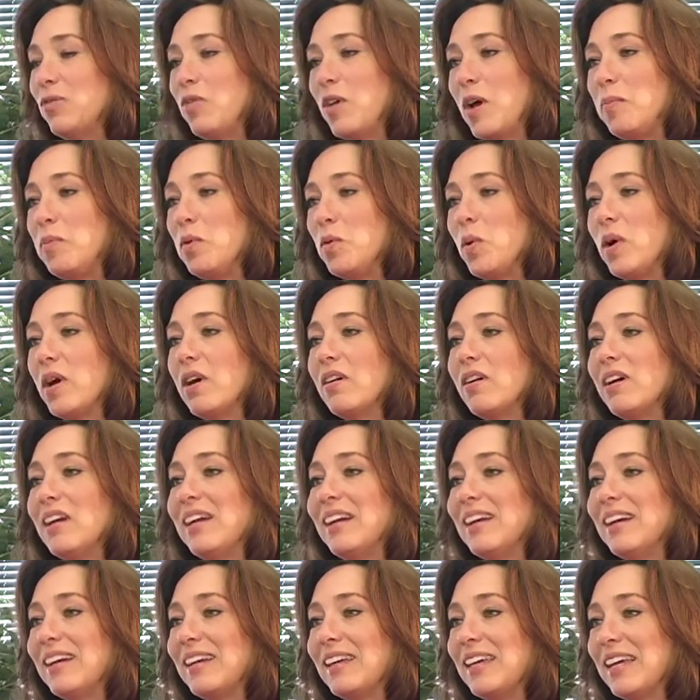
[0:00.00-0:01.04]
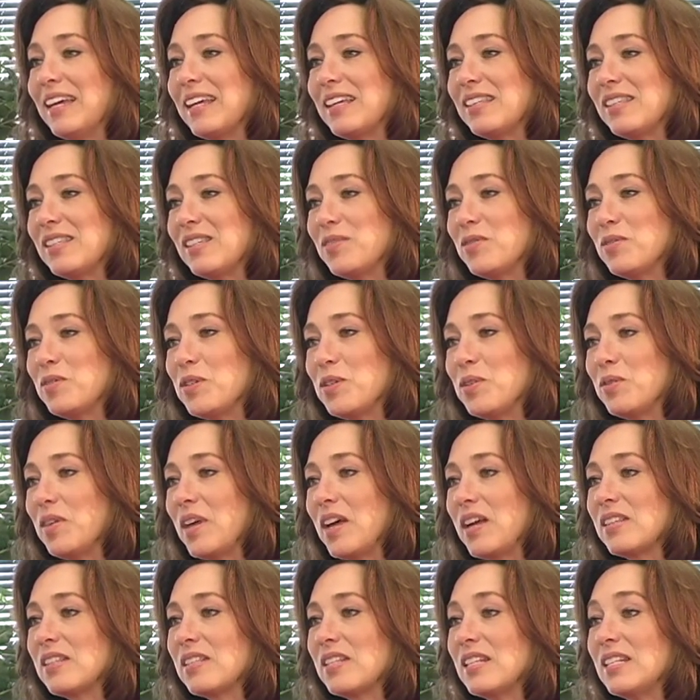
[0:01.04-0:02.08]
February, I guess, of
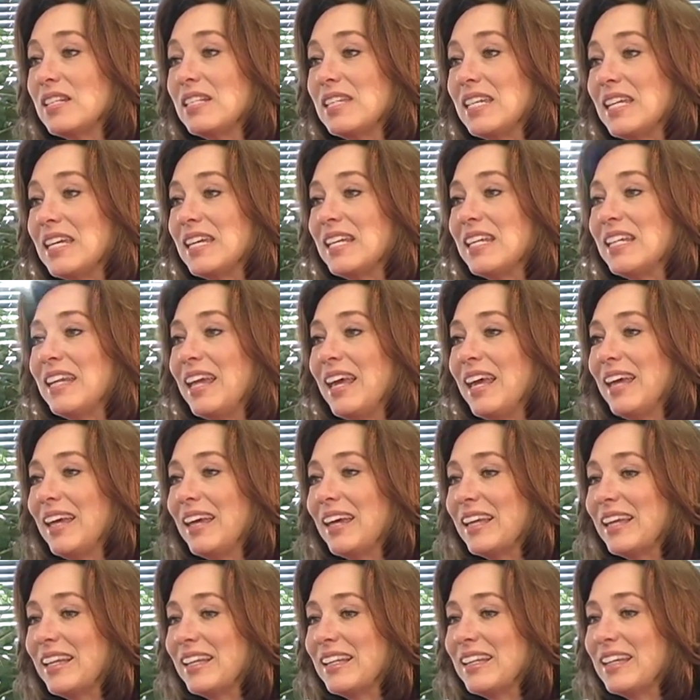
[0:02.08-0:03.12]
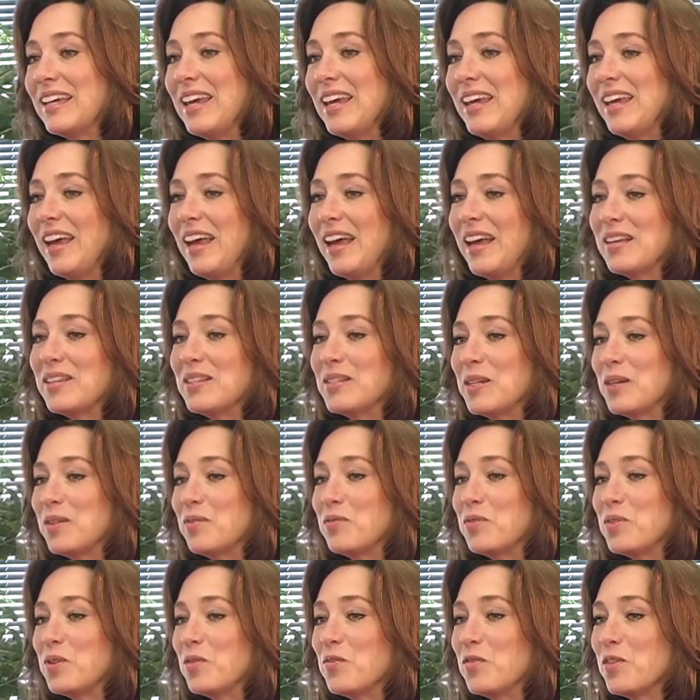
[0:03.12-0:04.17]
2010, and as
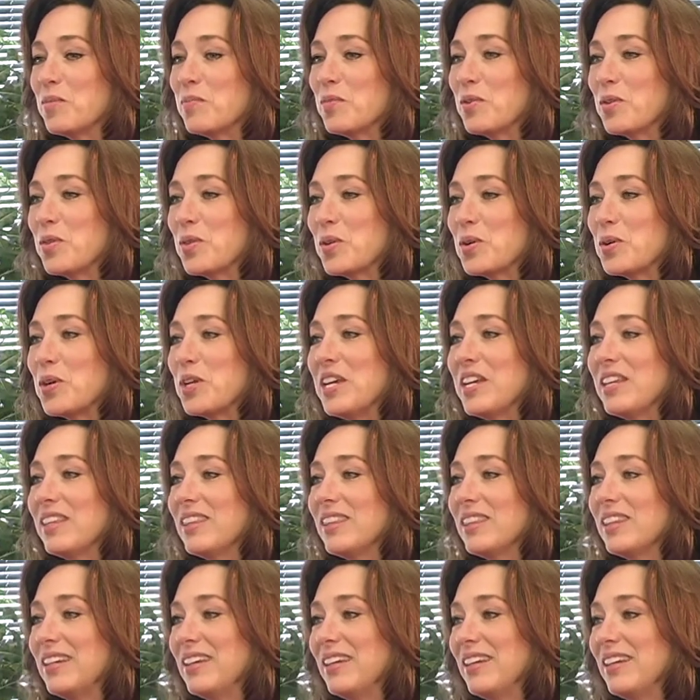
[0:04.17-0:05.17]
of November 30th,